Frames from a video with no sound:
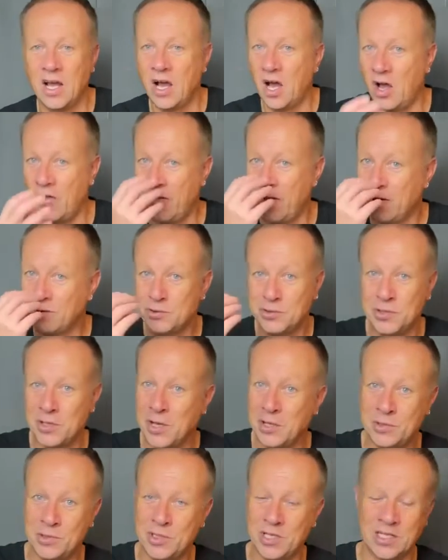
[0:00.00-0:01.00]
And those
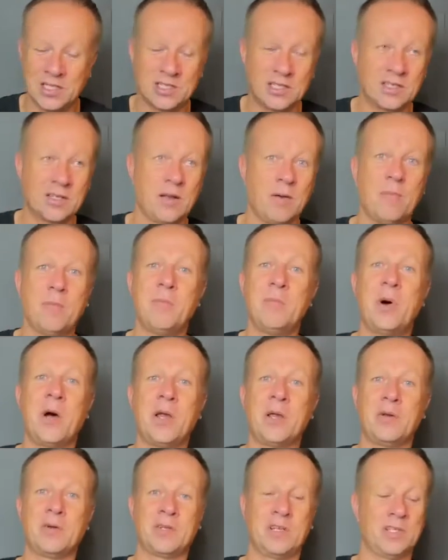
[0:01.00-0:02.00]
noses, my
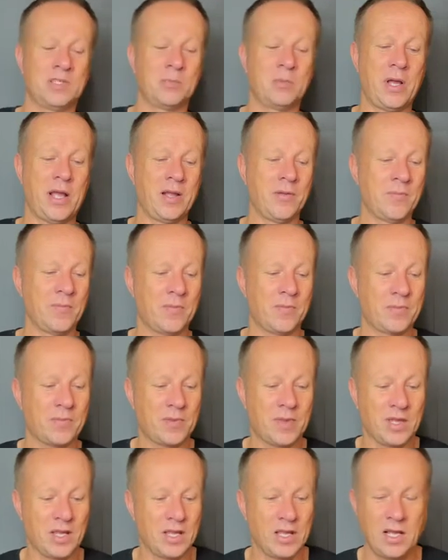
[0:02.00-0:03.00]
goodness me,
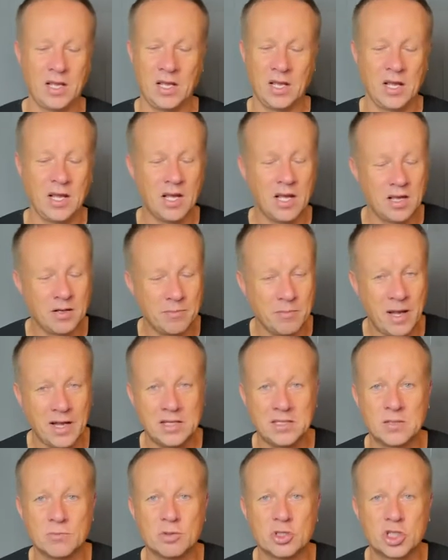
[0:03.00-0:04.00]

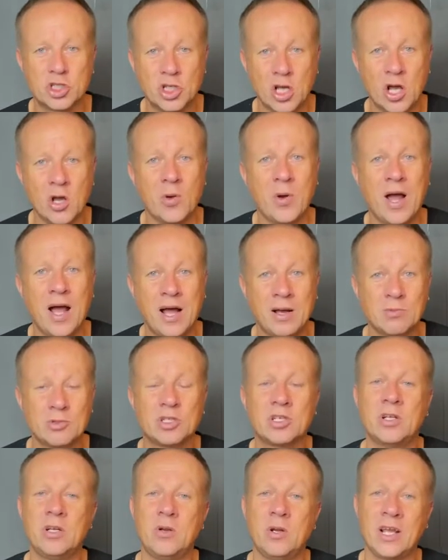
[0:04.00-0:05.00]
makes them so
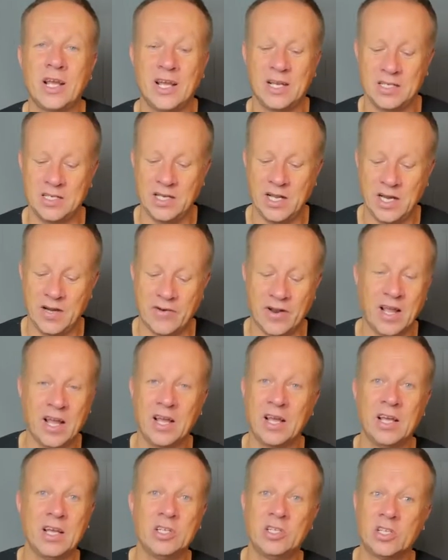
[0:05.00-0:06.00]
absolutely endearing.
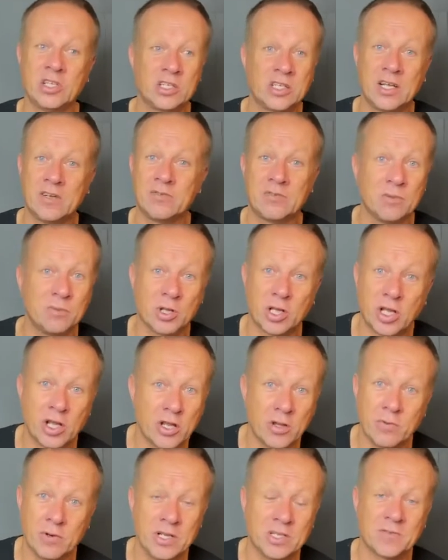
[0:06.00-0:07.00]
It just gives them the
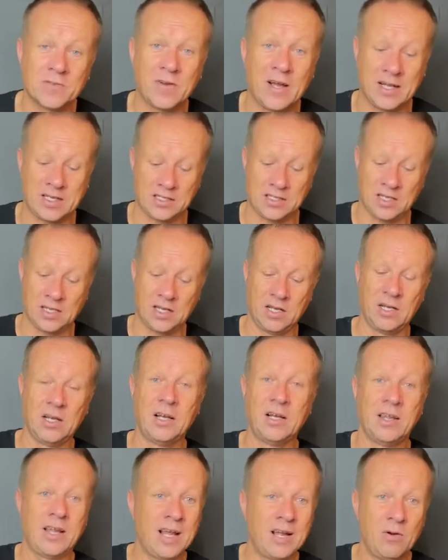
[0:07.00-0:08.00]
cuteness factor.
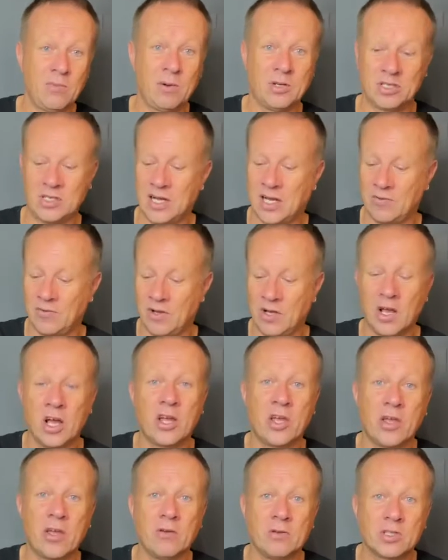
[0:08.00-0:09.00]
They almost have a
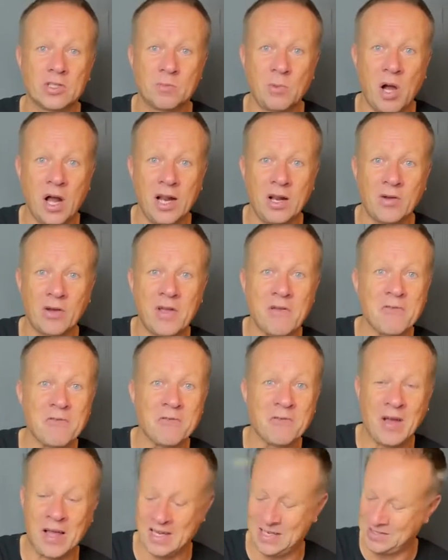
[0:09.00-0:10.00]
cute smiley looking
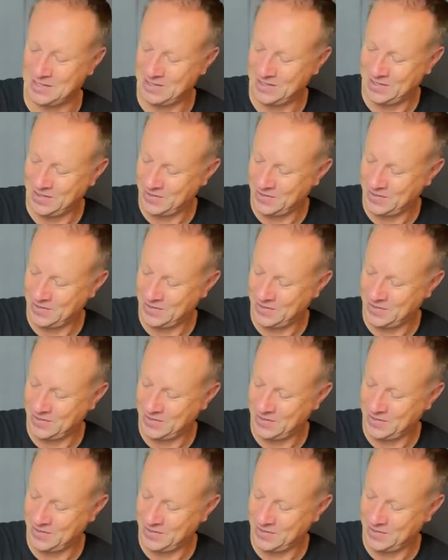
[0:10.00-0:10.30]
face.